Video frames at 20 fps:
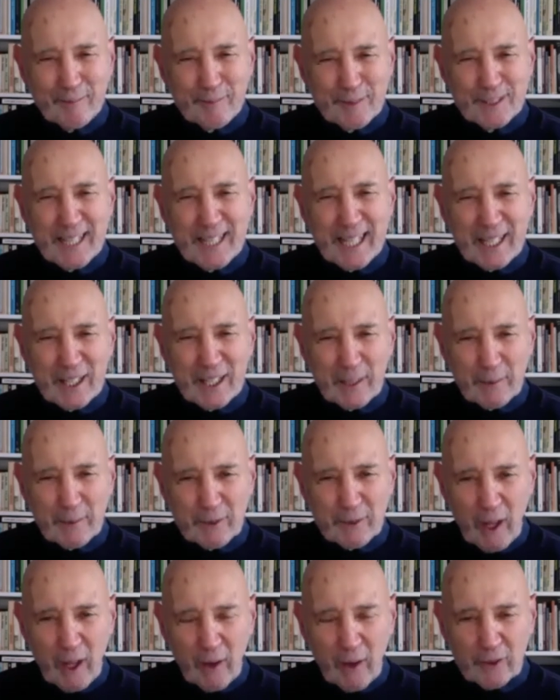settled
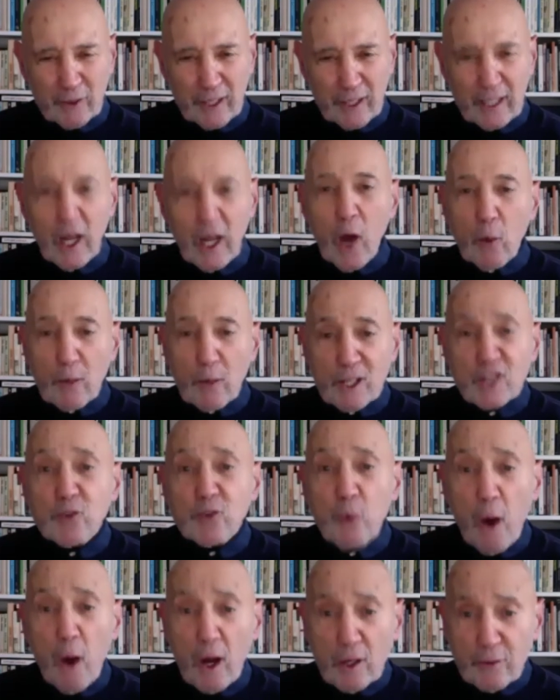themselves in, which has
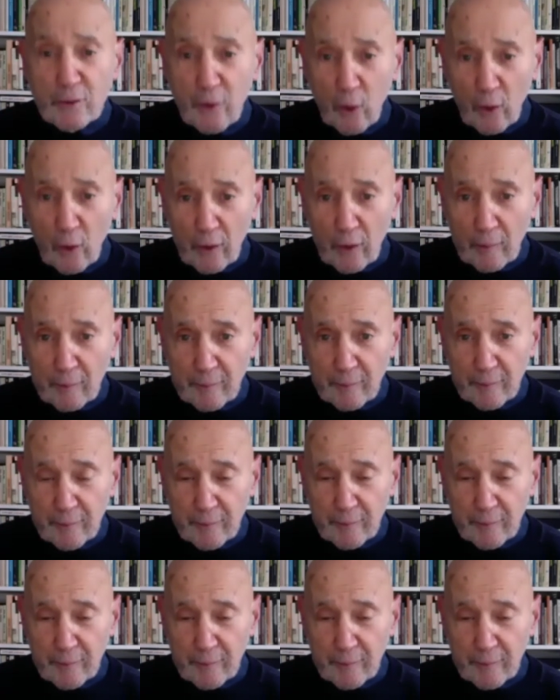worked for them.